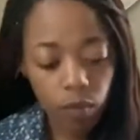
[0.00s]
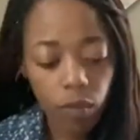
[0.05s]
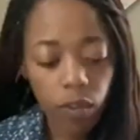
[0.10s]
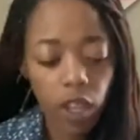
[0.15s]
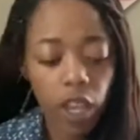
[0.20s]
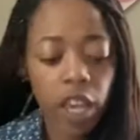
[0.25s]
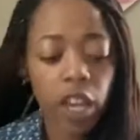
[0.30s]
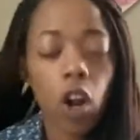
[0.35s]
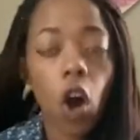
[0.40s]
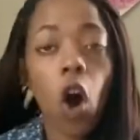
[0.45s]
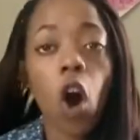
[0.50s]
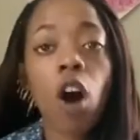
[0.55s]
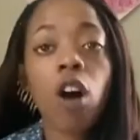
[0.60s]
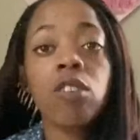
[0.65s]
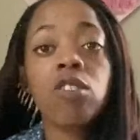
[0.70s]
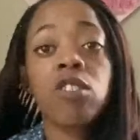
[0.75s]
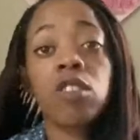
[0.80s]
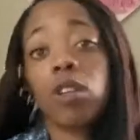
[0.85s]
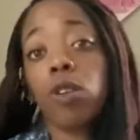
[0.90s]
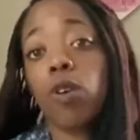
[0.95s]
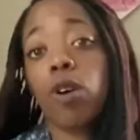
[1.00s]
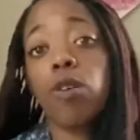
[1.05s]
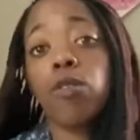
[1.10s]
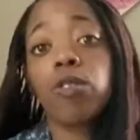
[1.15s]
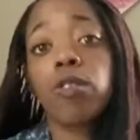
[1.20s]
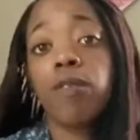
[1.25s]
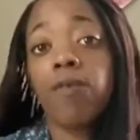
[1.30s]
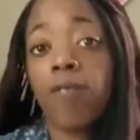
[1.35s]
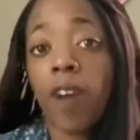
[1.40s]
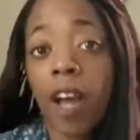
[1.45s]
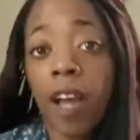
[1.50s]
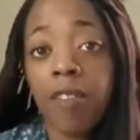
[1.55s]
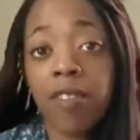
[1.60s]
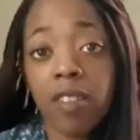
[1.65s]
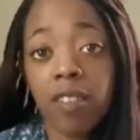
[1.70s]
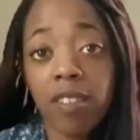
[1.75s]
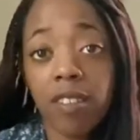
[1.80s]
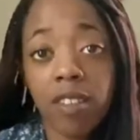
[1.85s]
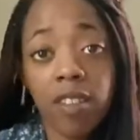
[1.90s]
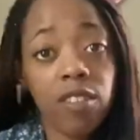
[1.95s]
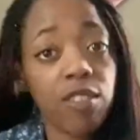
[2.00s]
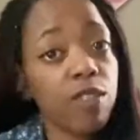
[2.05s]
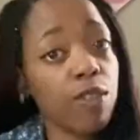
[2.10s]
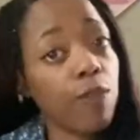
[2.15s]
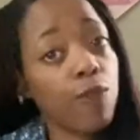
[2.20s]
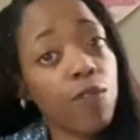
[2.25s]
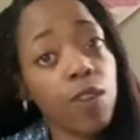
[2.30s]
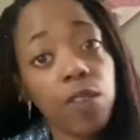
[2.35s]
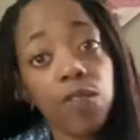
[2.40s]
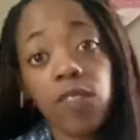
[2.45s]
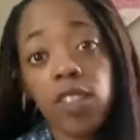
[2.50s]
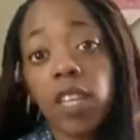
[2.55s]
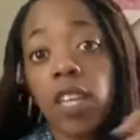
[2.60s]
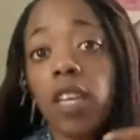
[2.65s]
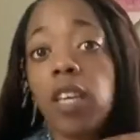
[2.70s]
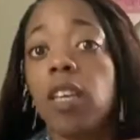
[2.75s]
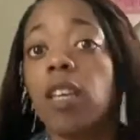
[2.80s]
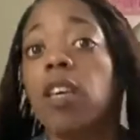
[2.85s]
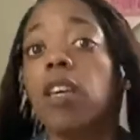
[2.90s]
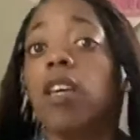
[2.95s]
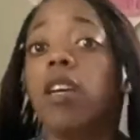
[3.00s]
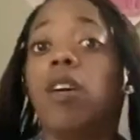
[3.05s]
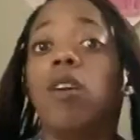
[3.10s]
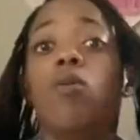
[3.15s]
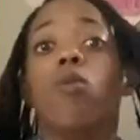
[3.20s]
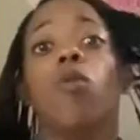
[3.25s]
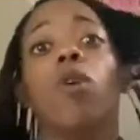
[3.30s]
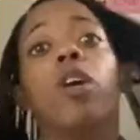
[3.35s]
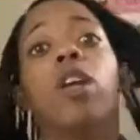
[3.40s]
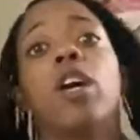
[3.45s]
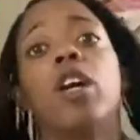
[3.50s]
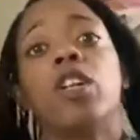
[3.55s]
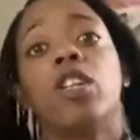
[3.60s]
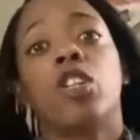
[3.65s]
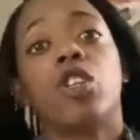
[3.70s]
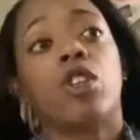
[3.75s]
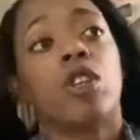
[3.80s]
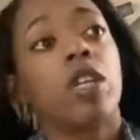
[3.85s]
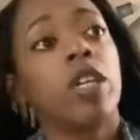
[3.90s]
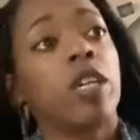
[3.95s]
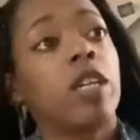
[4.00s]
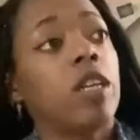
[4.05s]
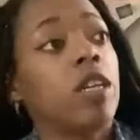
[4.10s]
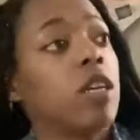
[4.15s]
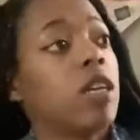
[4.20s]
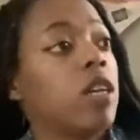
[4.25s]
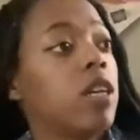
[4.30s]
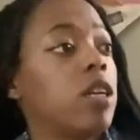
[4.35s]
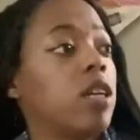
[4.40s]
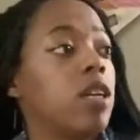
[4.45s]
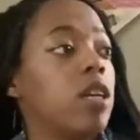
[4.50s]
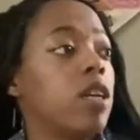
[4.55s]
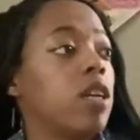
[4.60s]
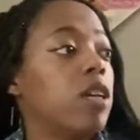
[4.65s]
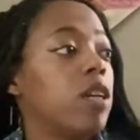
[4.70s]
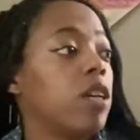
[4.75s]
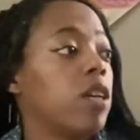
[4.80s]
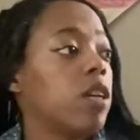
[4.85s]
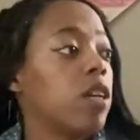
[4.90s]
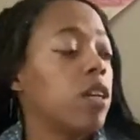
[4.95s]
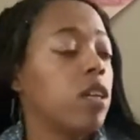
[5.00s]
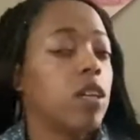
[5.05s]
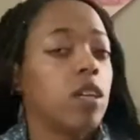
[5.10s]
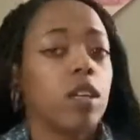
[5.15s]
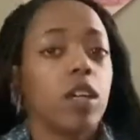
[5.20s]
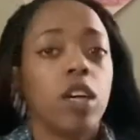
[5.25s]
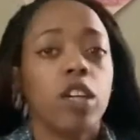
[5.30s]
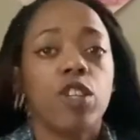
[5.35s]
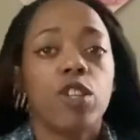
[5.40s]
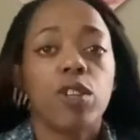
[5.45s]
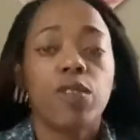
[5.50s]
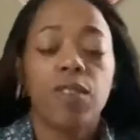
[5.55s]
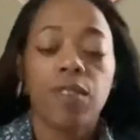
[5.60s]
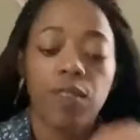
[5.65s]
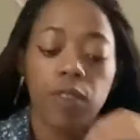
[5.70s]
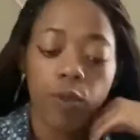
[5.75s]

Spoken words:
and all zeros and 5s and 10, so 50, 100, 150,